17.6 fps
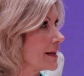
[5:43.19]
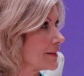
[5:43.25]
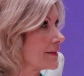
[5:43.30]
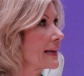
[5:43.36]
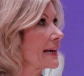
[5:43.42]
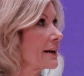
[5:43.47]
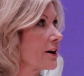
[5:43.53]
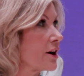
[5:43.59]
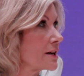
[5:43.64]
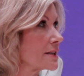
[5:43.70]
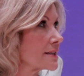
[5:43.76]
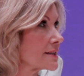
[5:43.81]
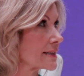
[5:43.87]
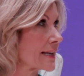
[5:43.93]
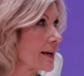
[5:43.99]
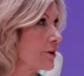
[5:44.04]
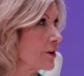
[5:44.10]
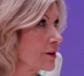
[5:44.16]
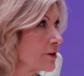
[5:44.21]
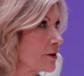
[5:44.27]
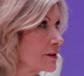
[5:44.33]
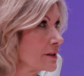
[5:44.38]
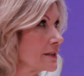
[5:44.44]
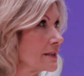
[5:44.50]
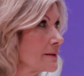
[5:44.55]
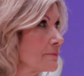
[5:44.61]
that I just carried
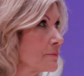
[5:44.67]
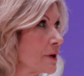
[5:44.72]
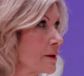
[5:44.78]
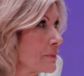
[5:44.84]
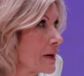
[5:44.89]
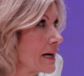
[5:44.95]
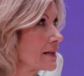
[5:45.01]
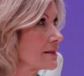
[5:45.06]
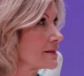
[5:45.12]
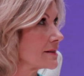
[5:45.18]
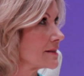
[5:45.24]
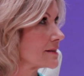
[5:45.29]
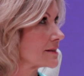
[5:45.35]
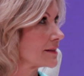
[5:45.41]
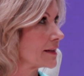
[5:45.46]
on and did my master's